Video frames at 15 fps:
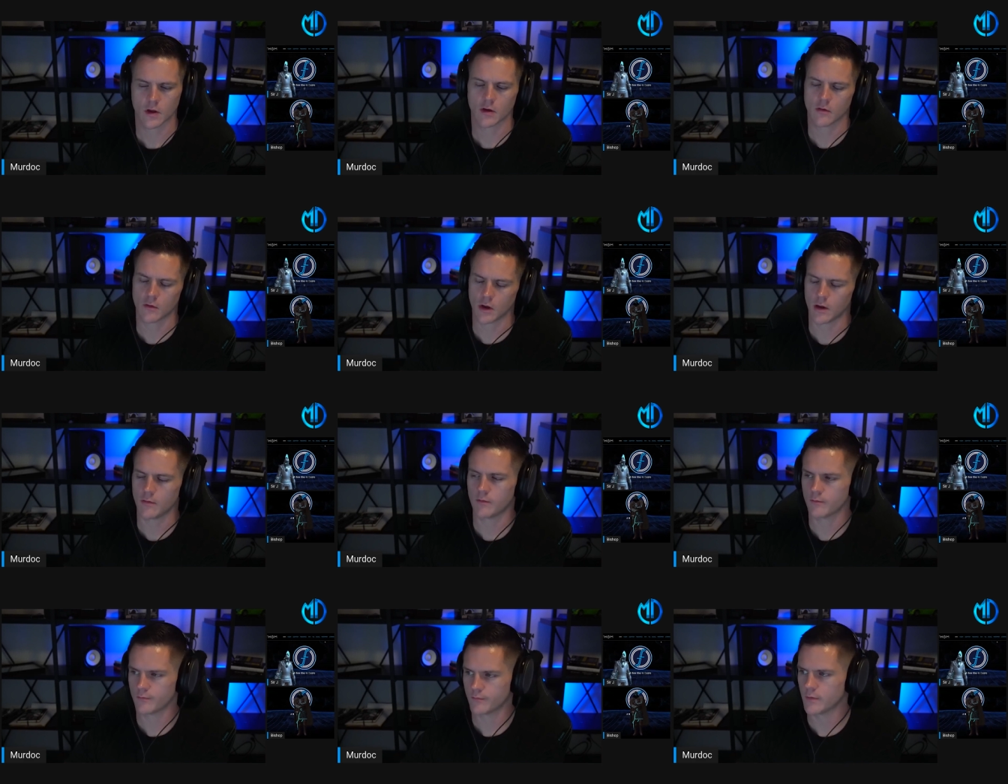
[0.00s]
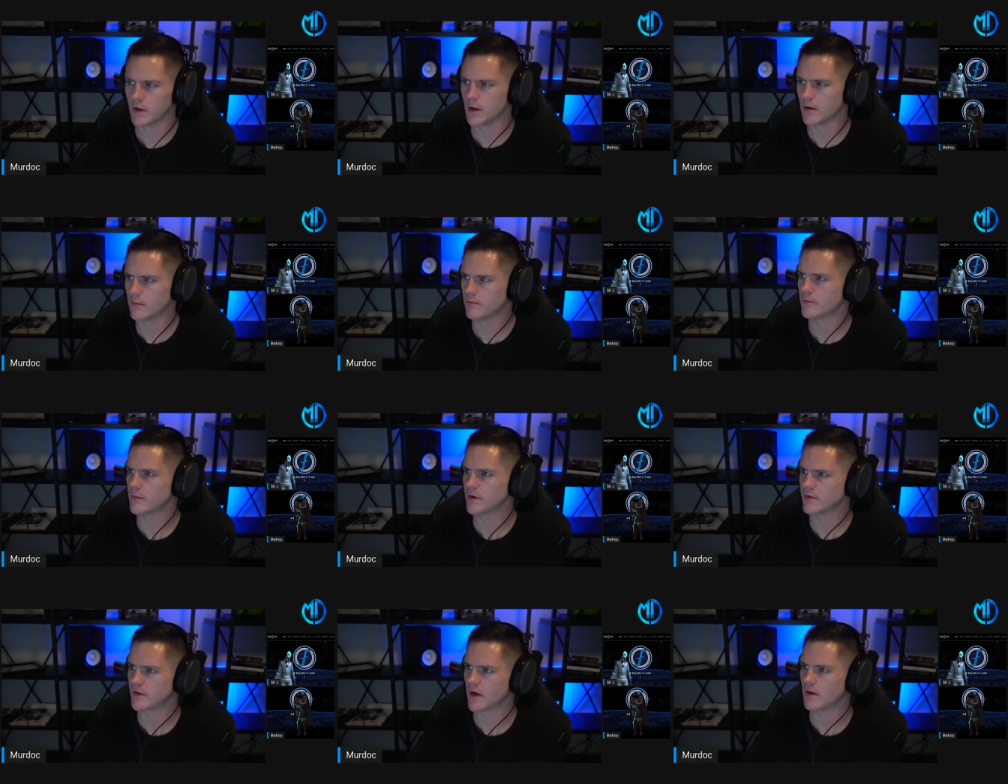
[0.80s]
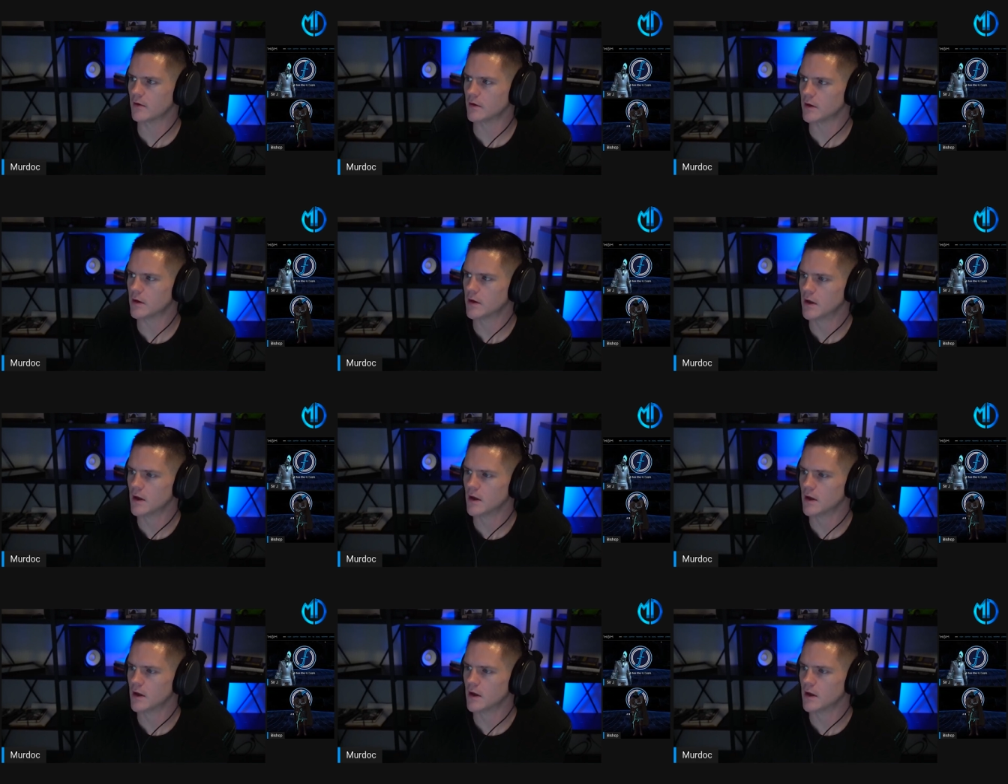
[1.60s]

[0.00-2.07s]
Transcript: Right. Yeah, exactly.